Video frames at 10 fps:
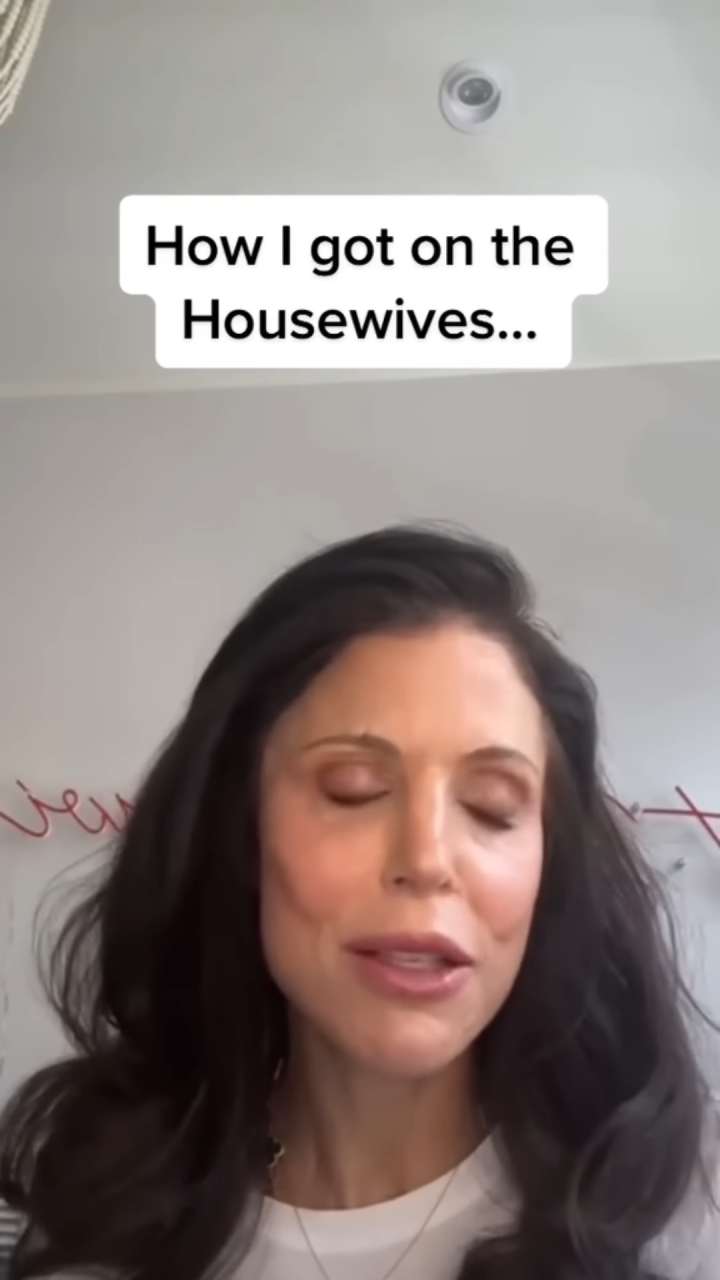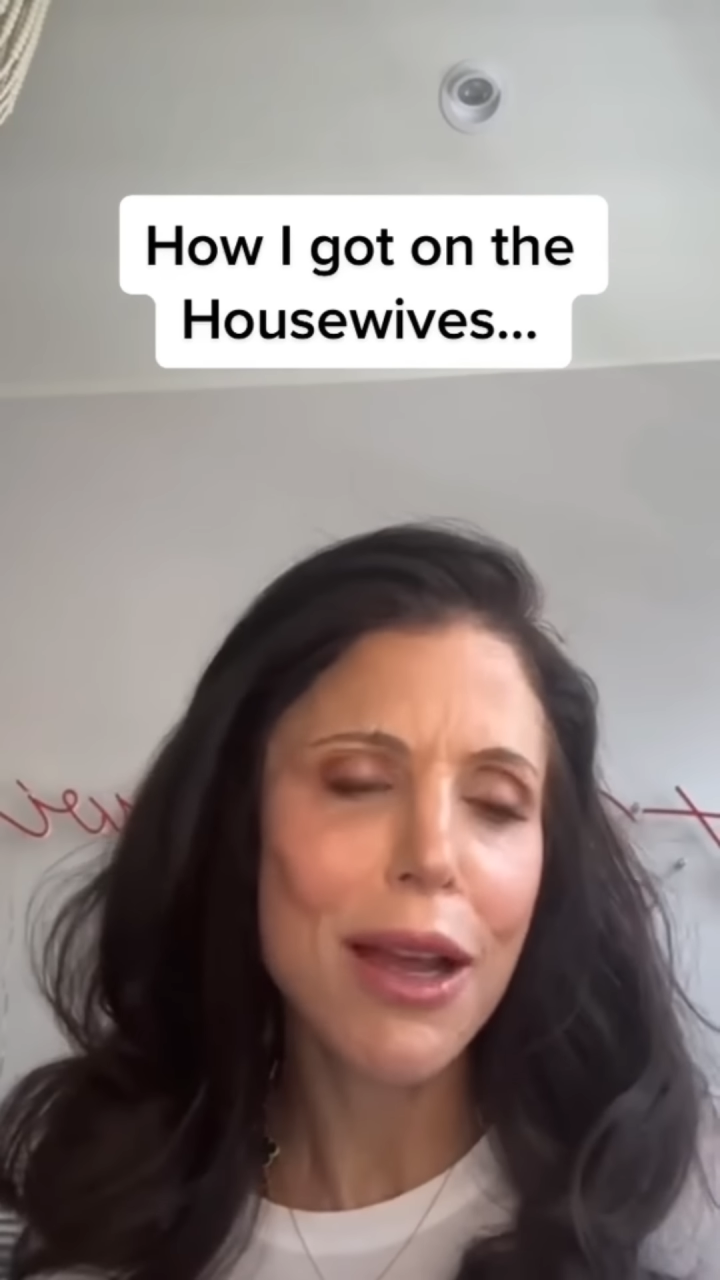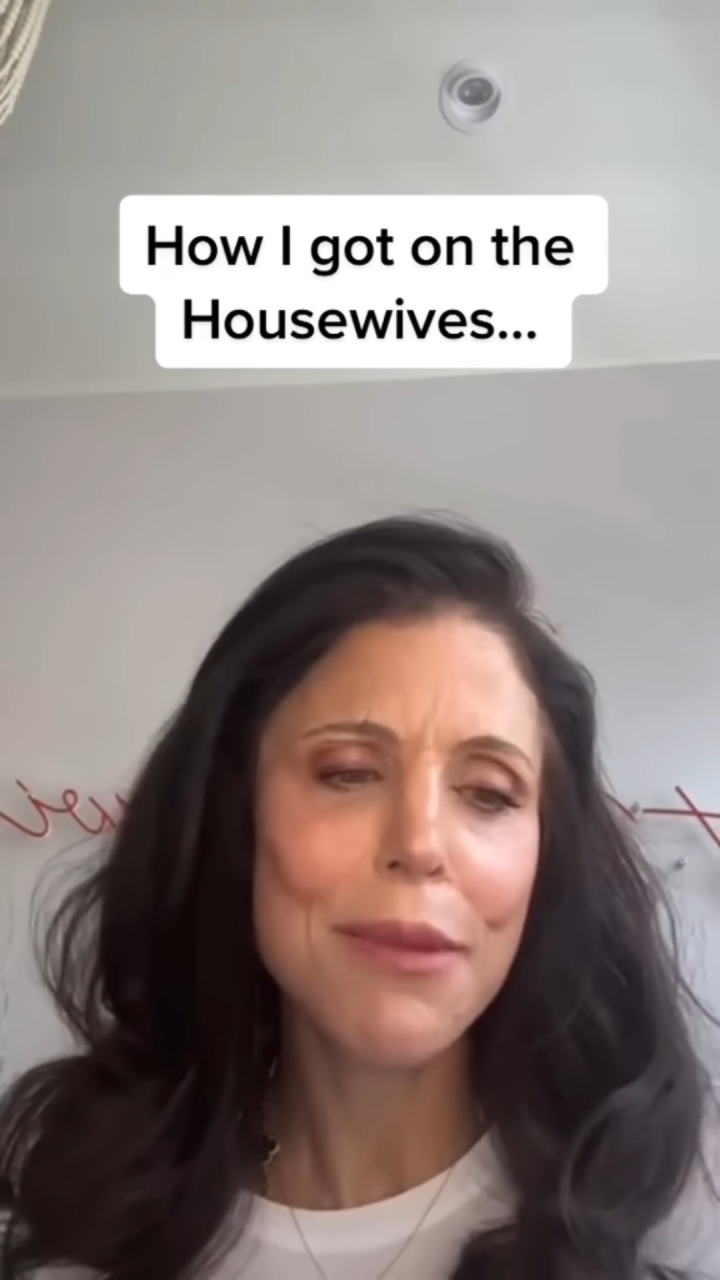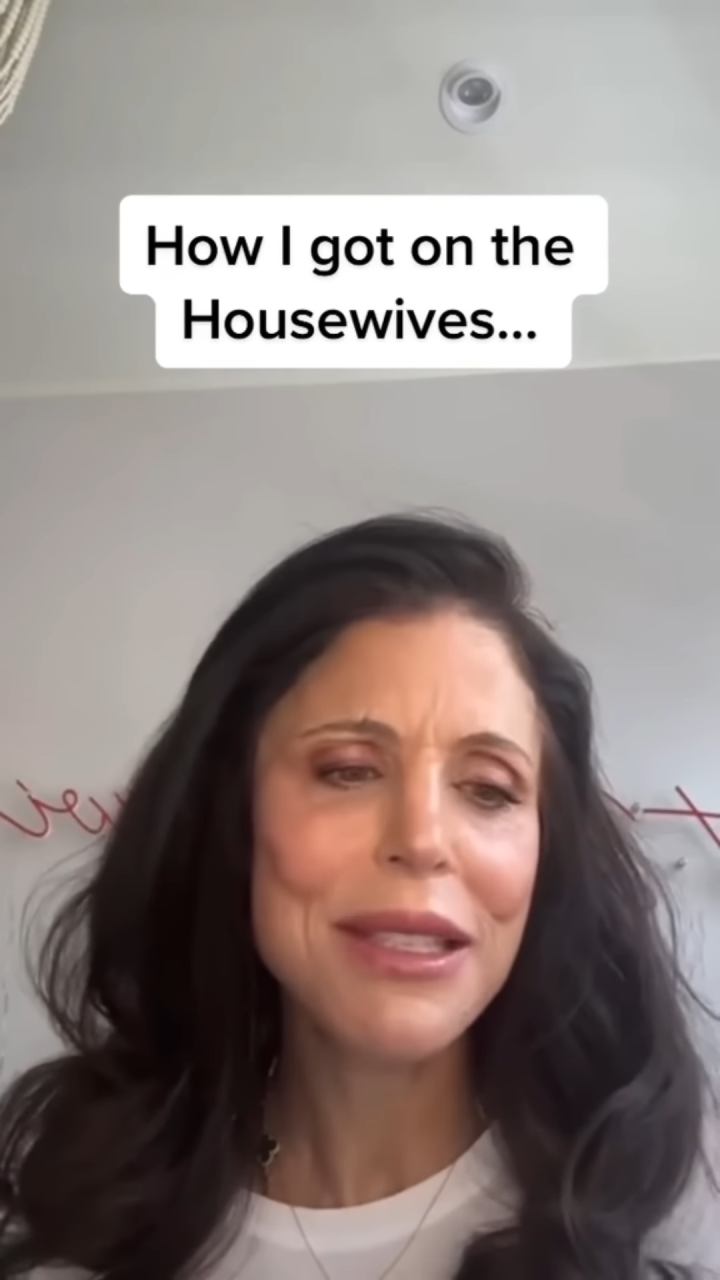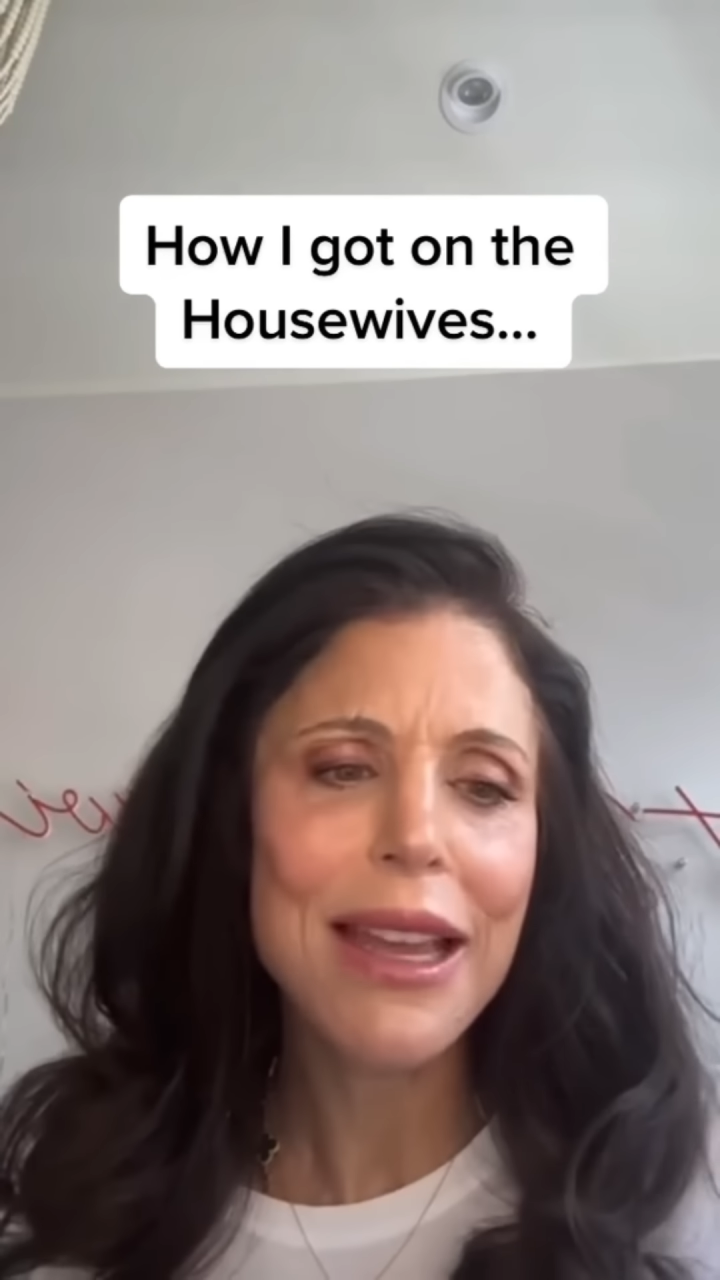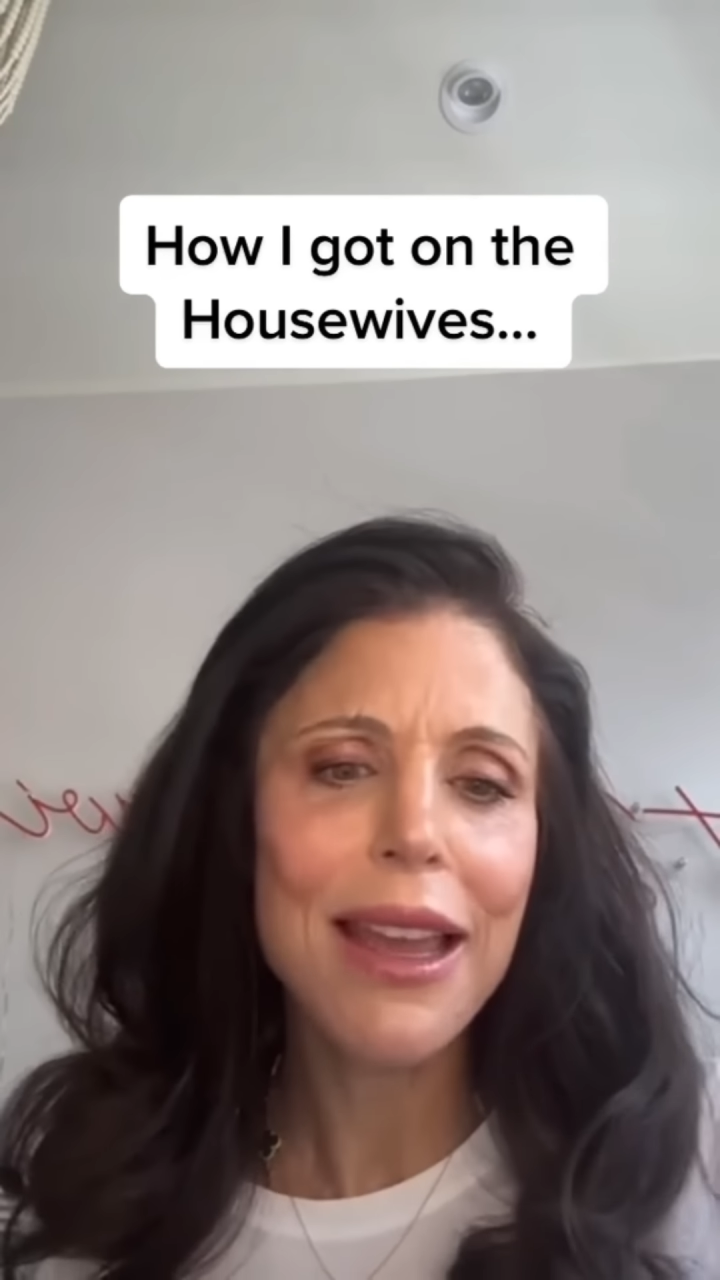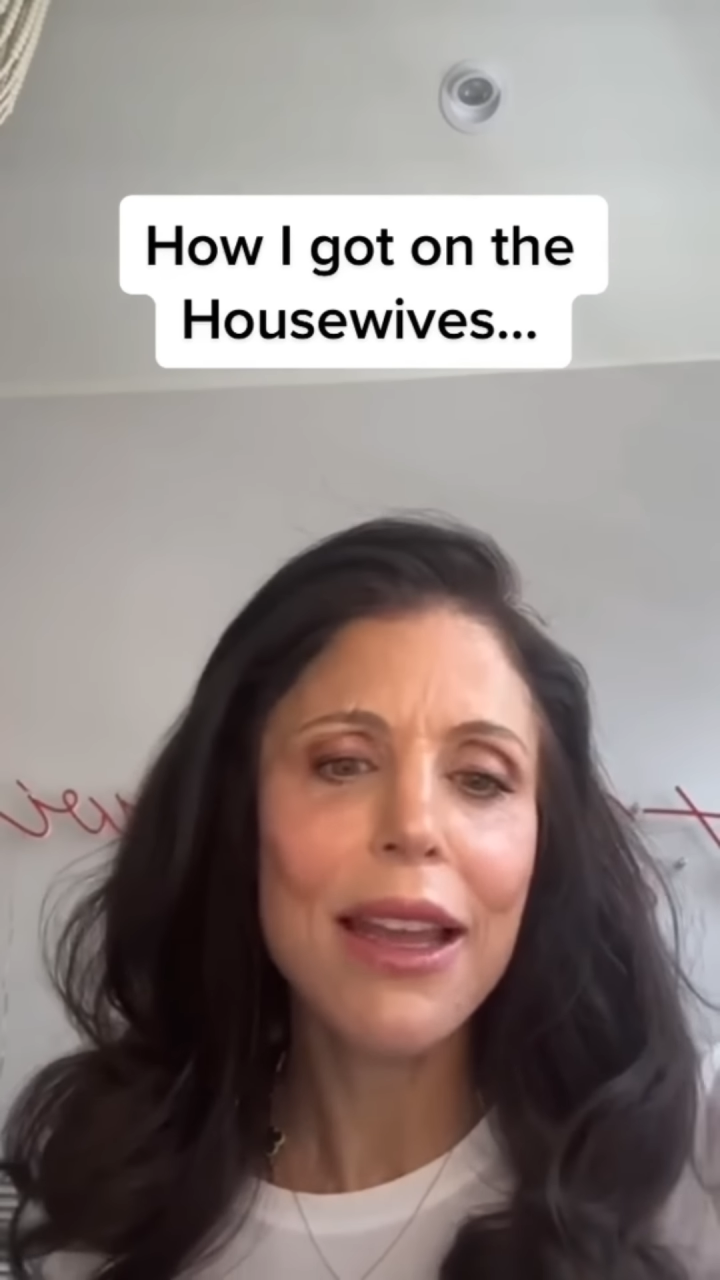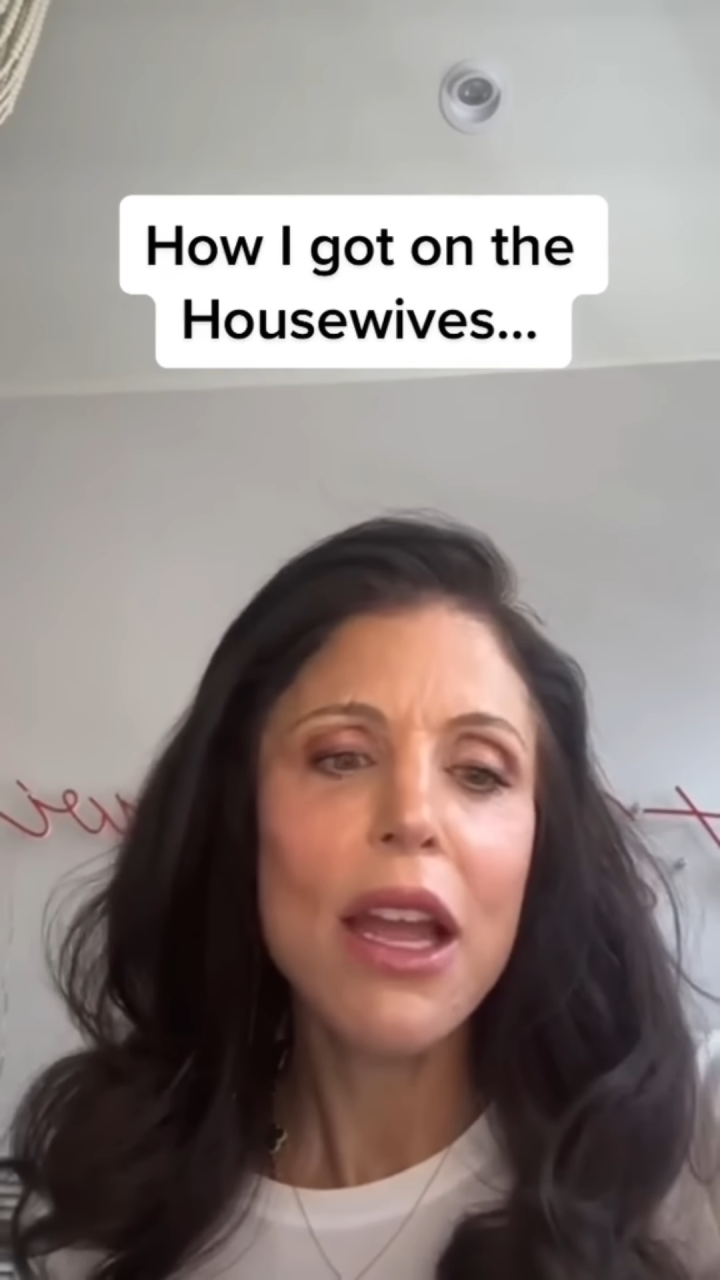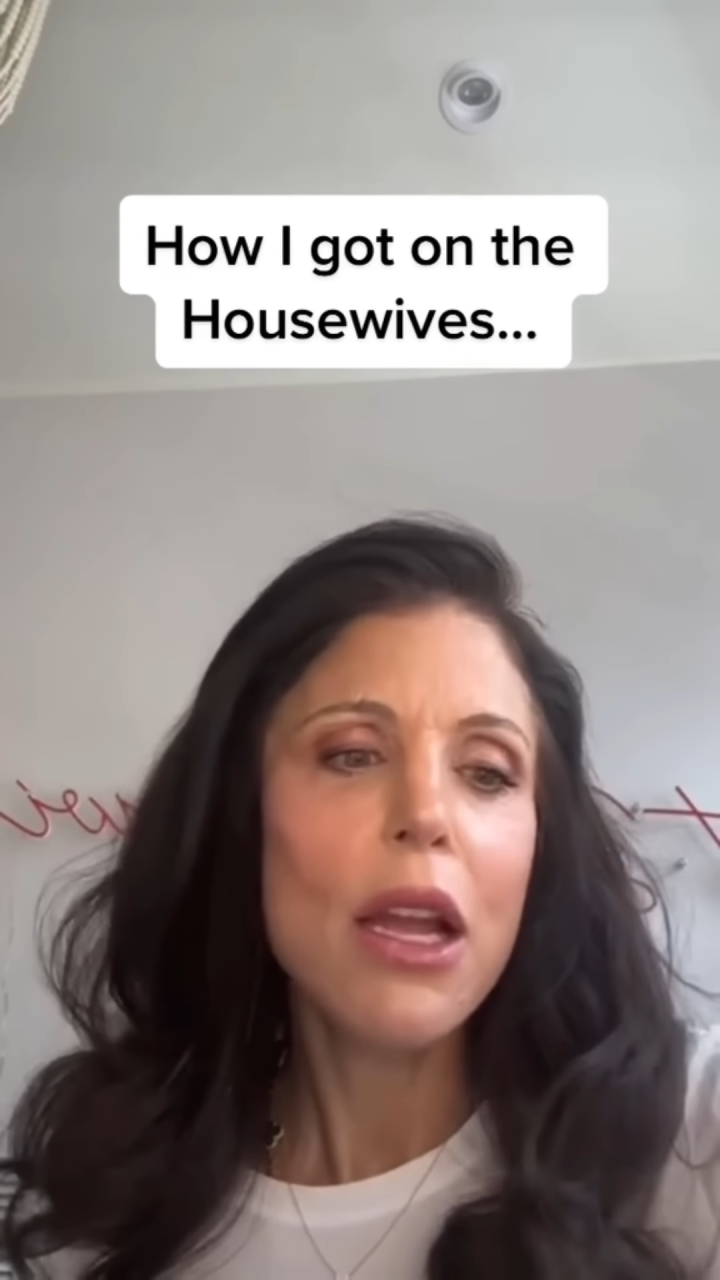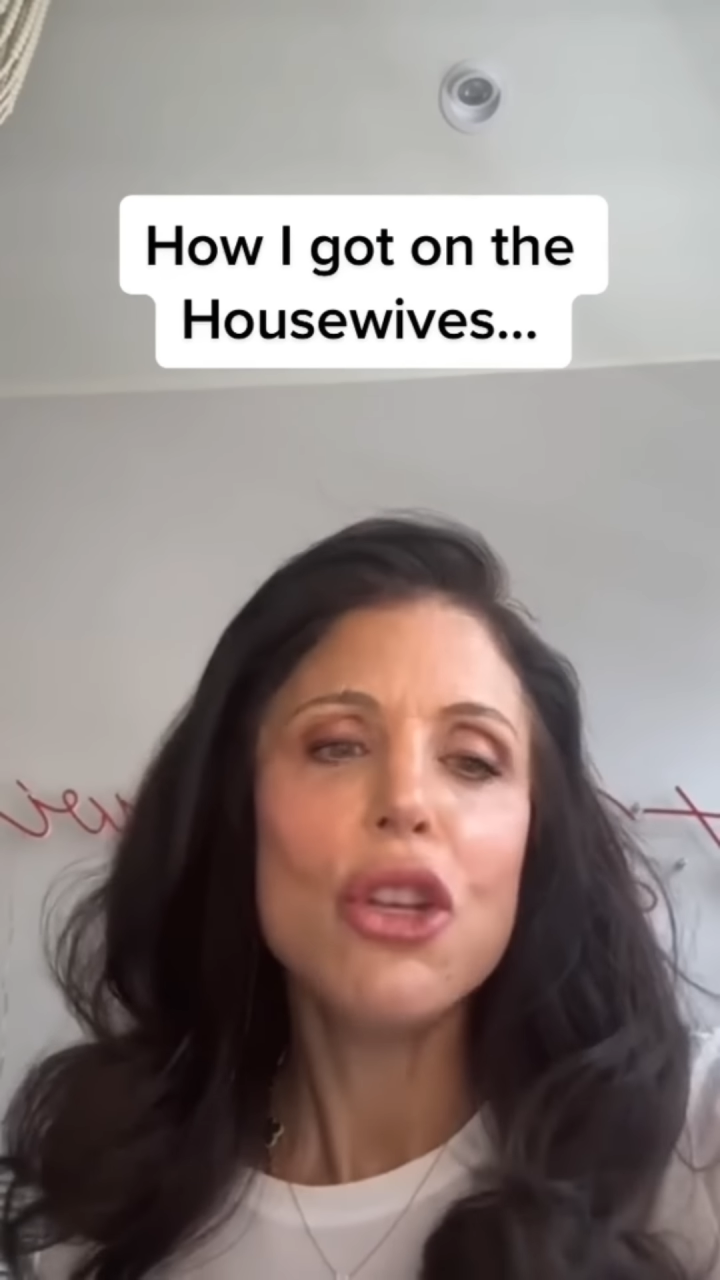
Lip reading: time saying,